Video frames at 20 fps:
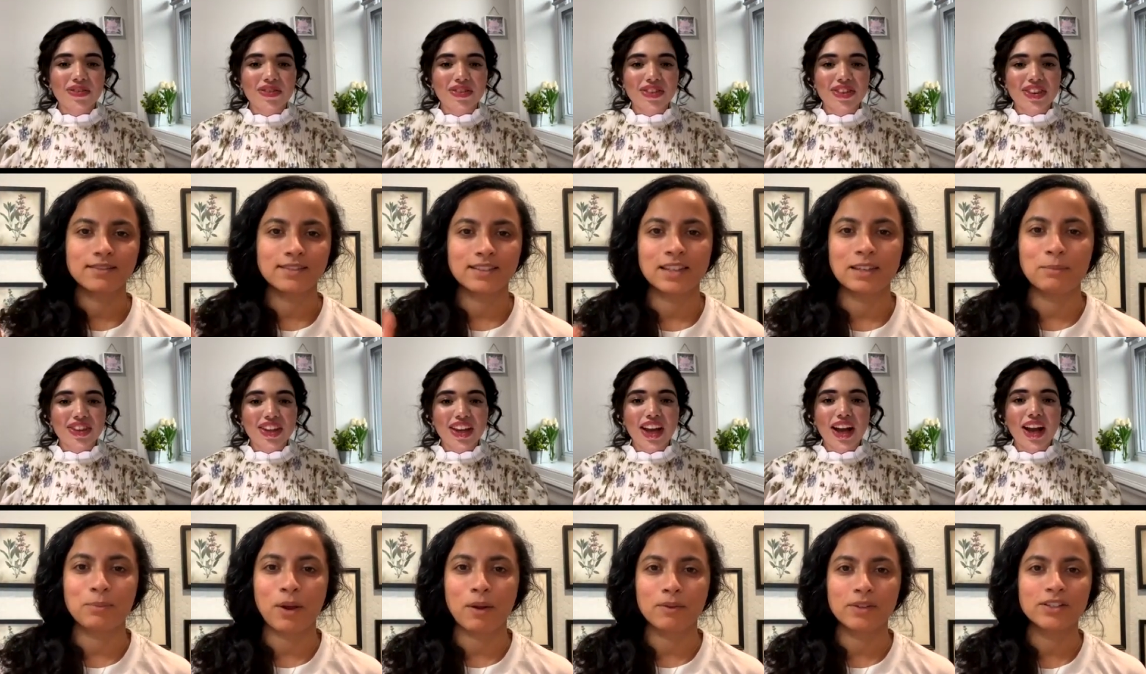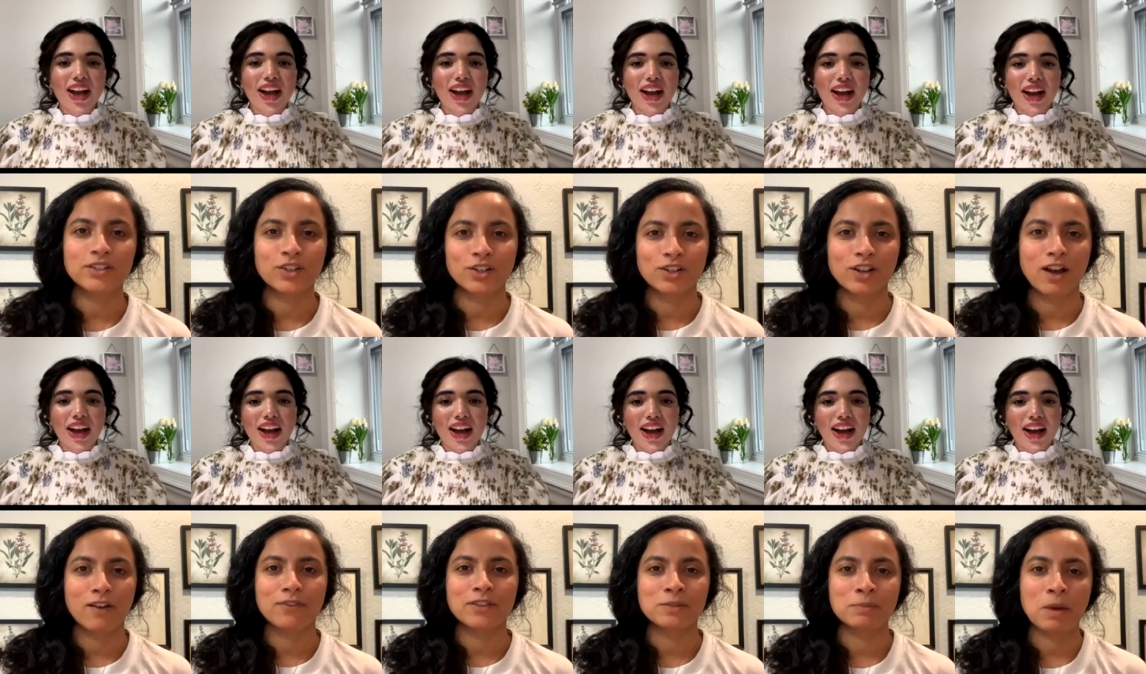Speaker 1: he probably turned off
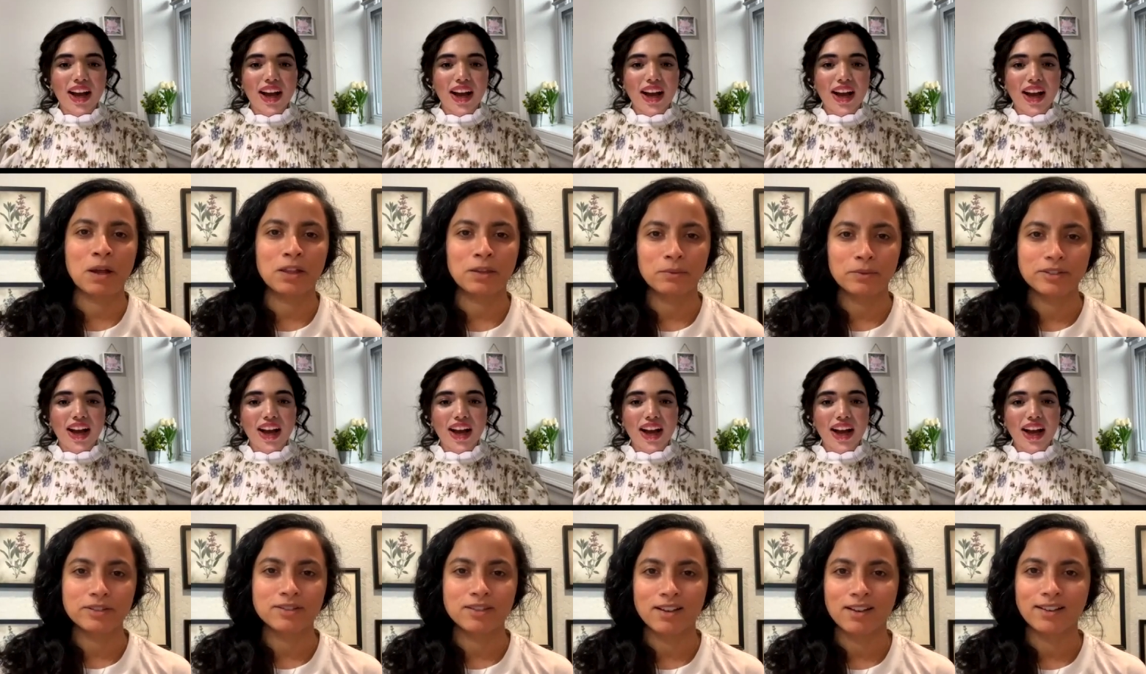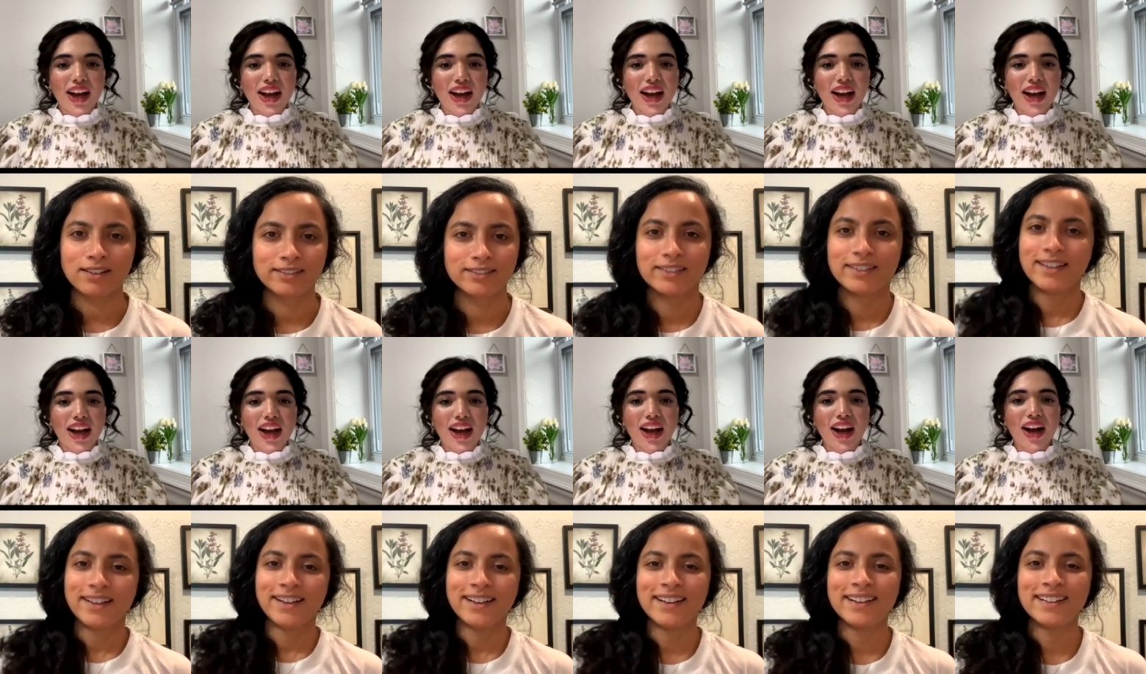his Bollywood song.
Speaker 2: Oh
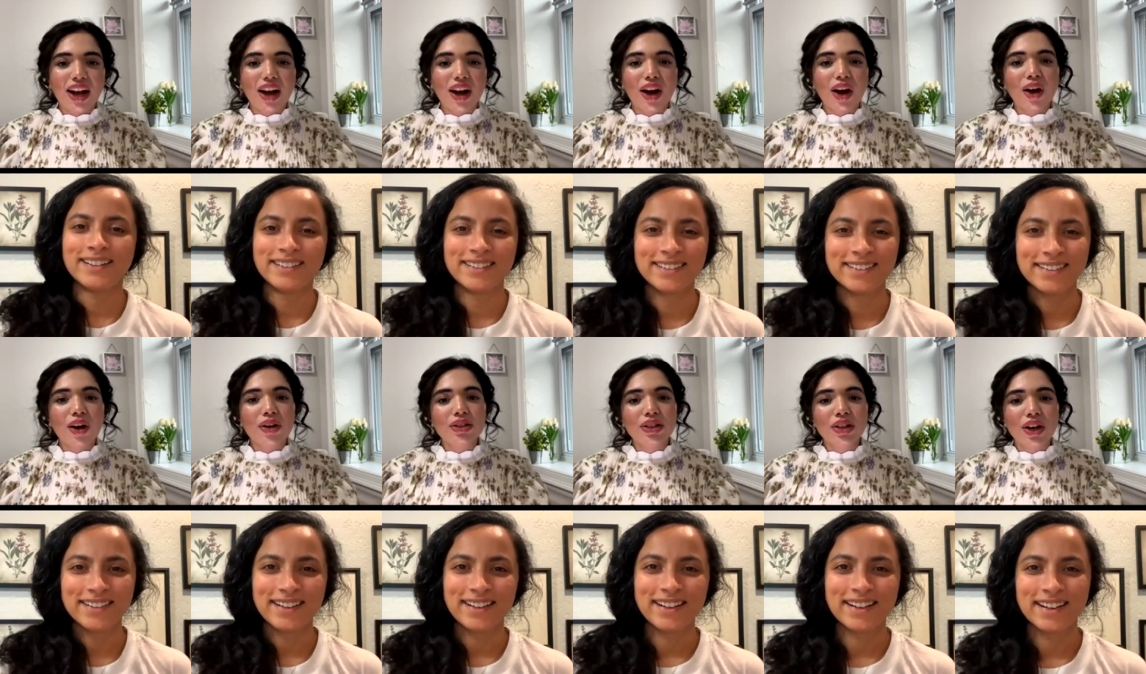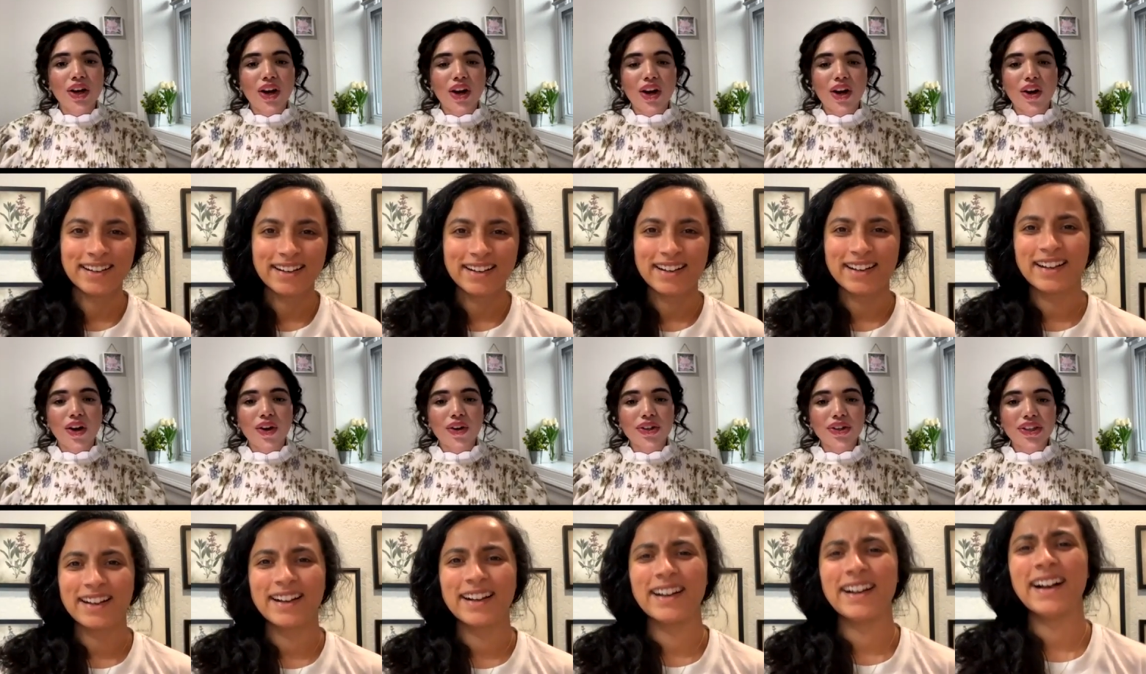no! Oh,
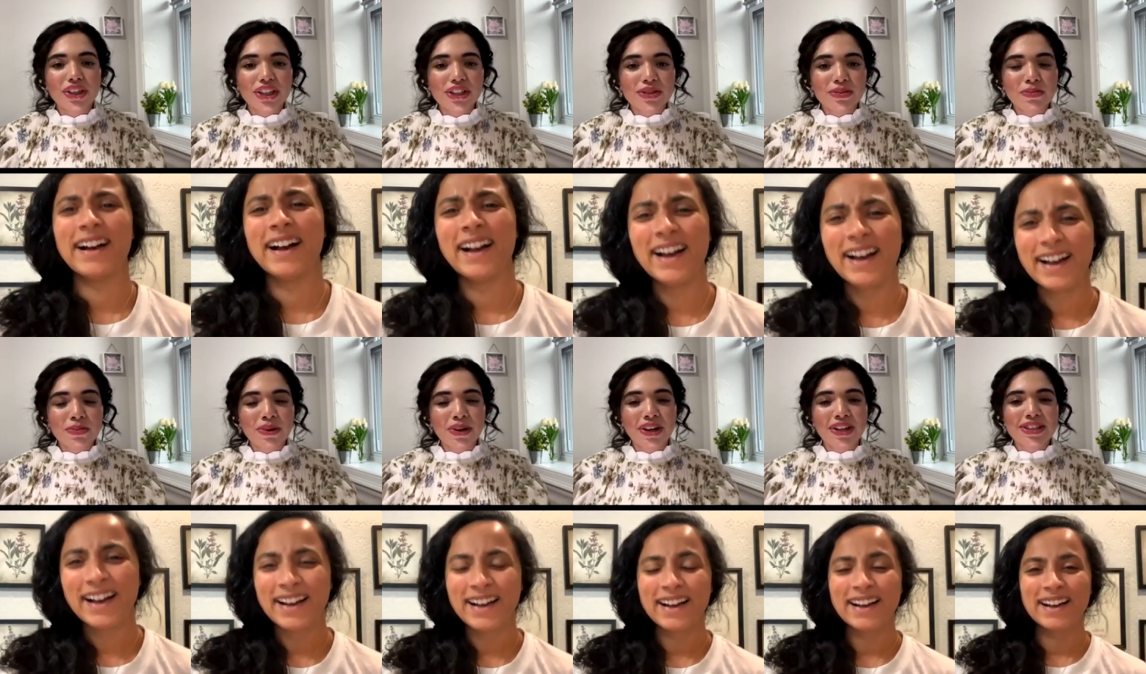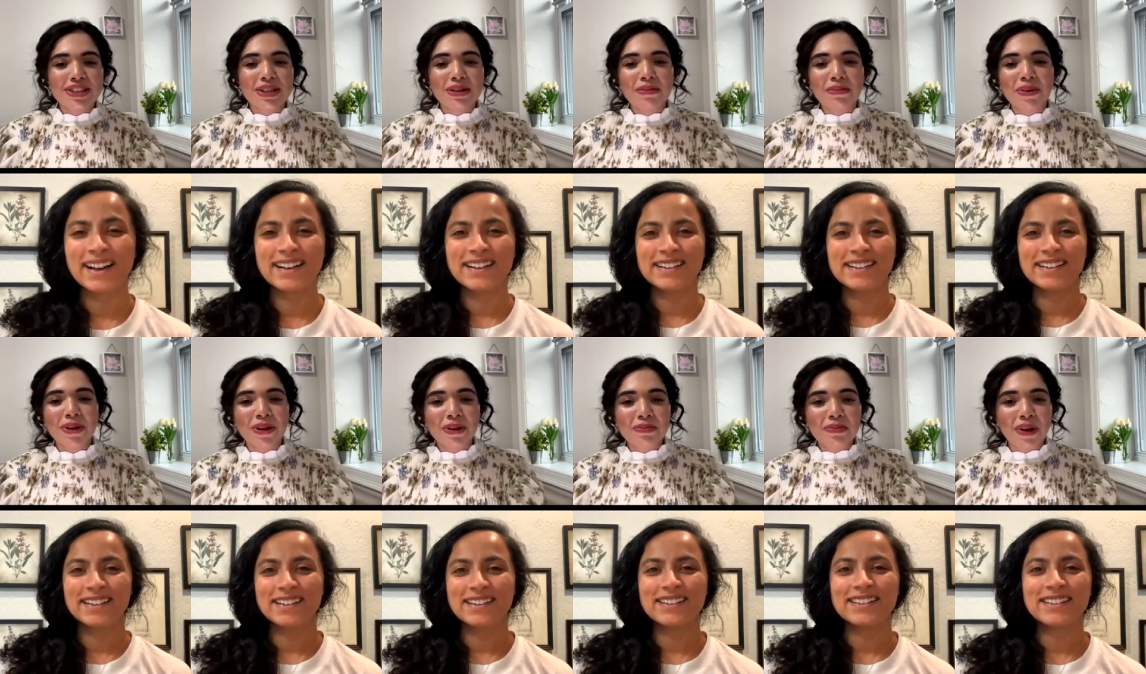you need to put
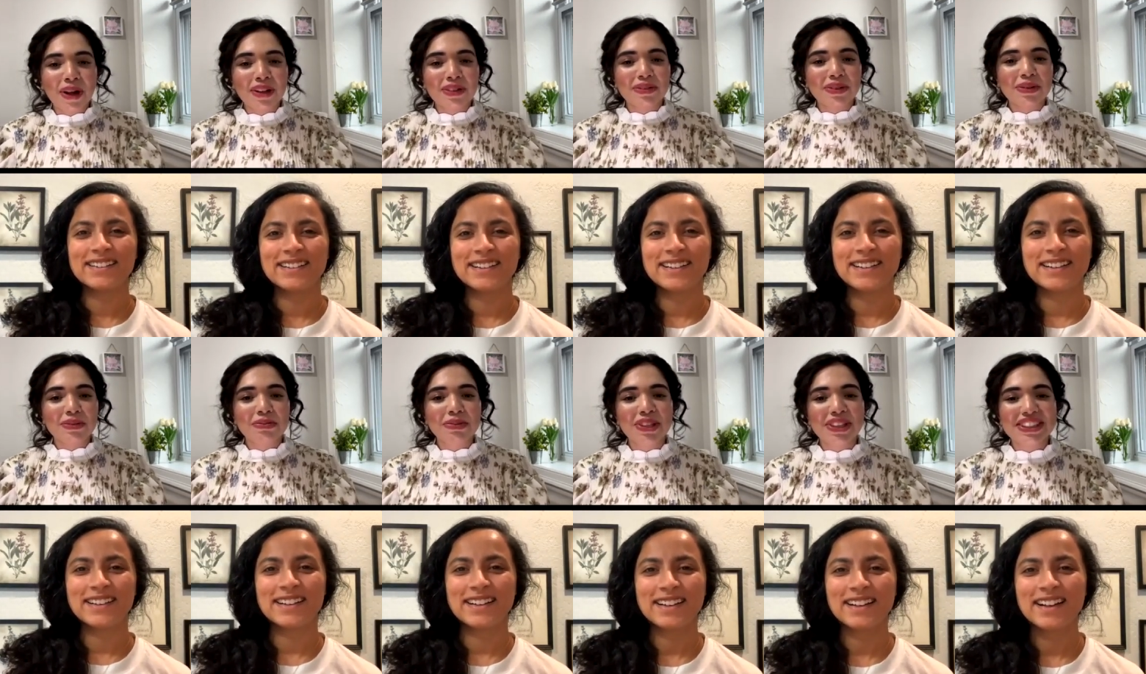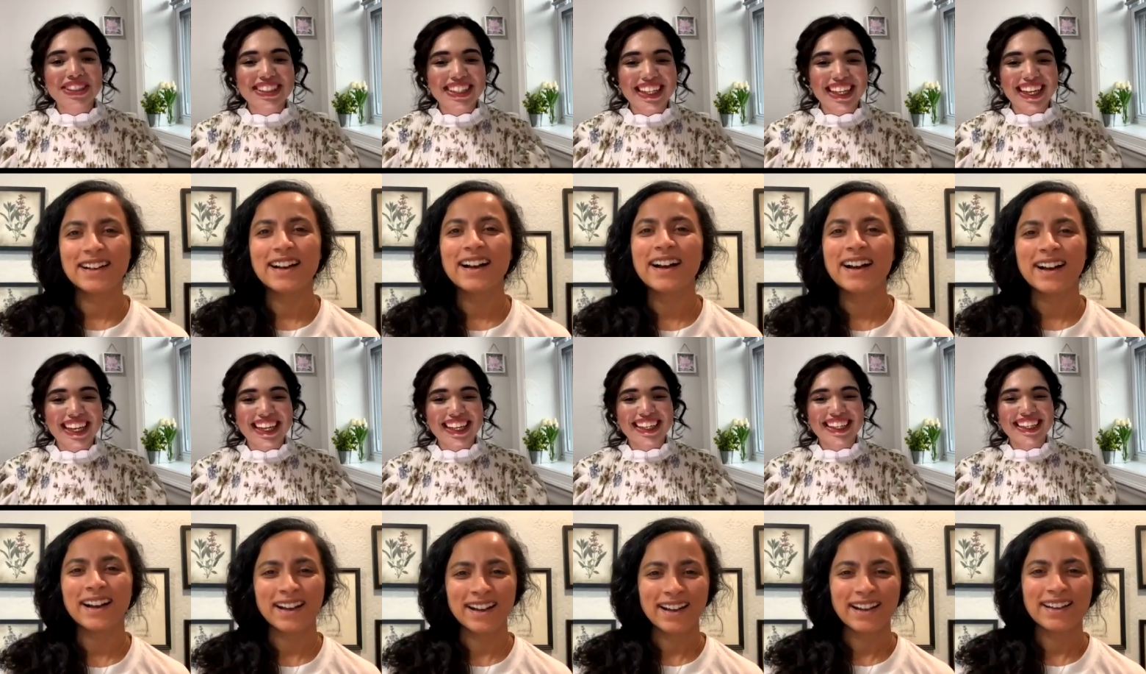good Bollywood music.